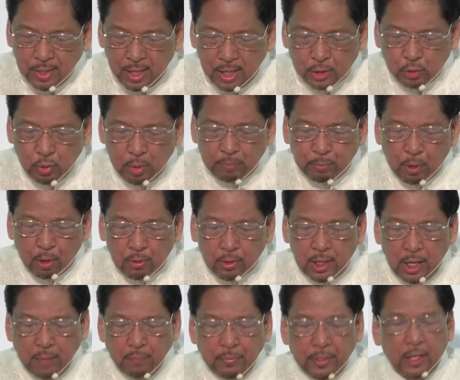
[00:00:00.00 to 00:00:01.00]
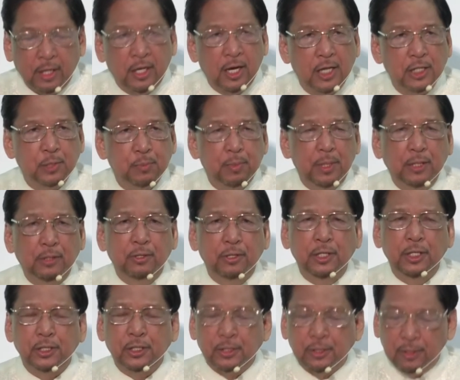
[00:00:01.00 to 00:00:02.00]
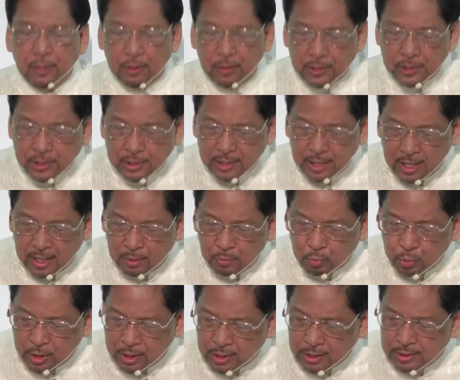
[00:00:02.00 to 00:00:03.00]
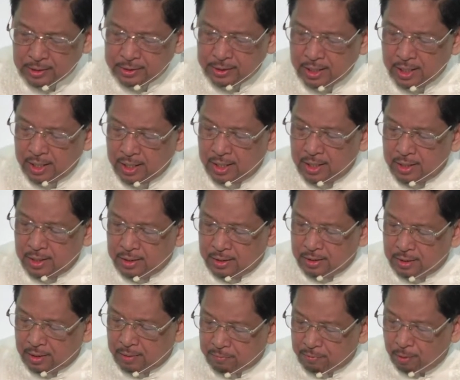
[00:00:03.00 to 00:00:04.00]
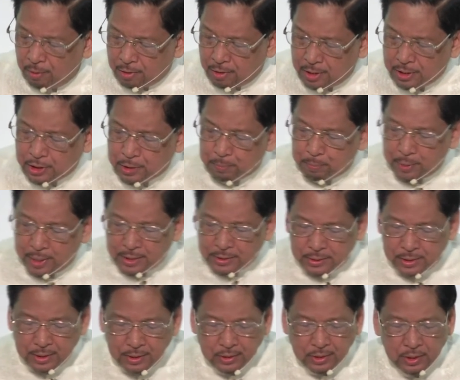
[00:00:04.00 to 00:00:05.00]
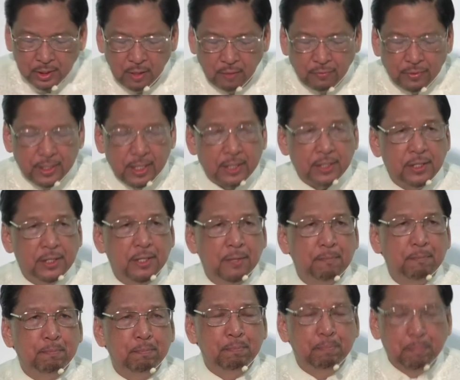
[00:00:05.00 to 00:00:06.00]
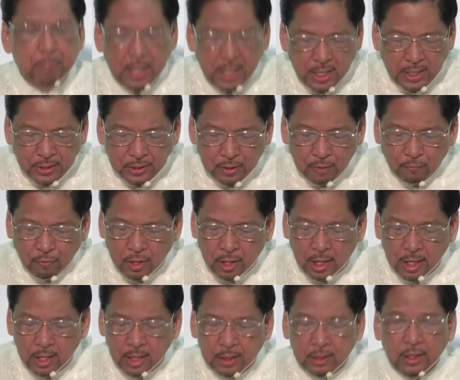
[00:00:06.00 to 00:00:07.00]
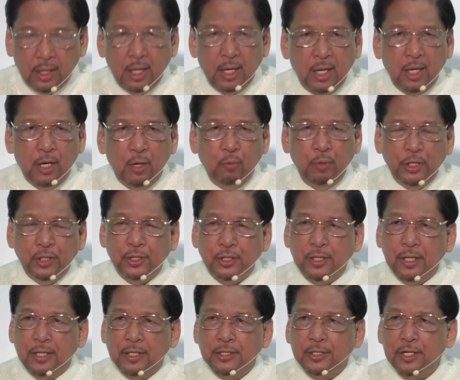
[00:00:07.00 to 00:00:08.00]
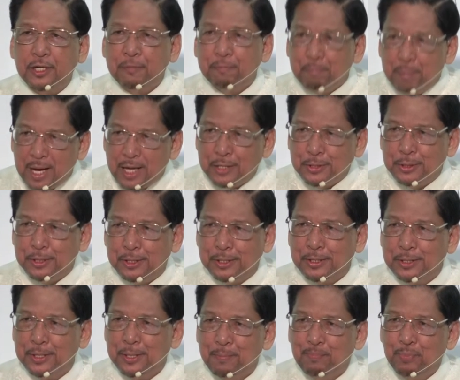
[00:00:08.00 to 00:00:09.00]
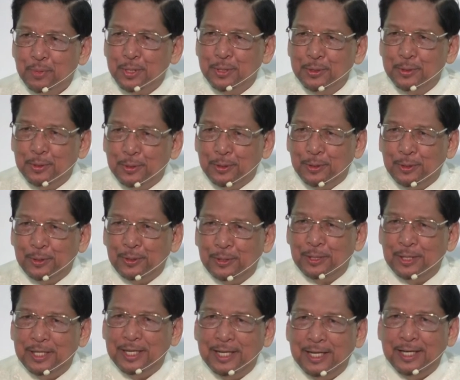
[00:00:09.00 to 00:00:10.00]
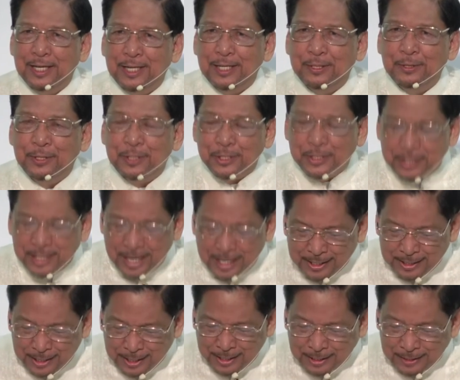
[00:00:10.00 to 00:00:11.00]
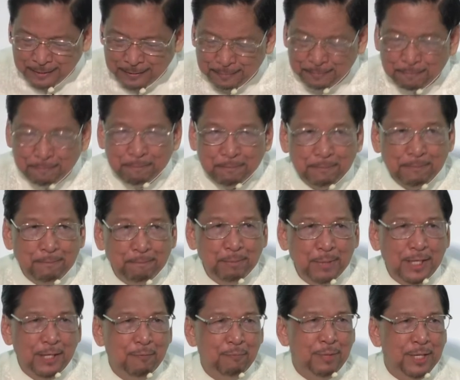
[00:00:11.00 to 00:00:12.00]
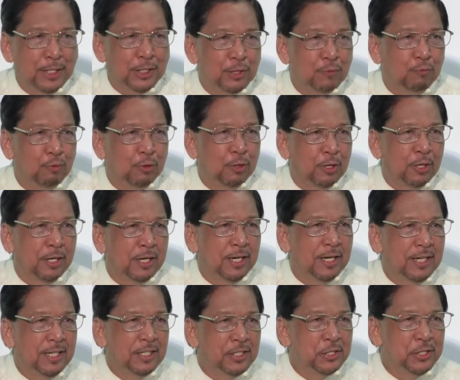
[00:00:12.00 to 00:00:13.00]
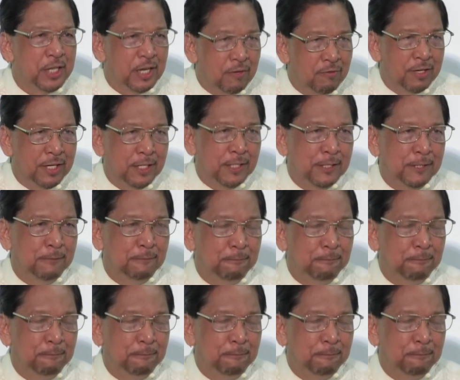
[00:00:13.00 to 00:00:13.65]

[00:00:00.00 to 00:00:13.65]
As we proclaim the gospel to this hostile world, the Lord's presence gives us the peace of God which surpasses all understanding. Philippians 4 7.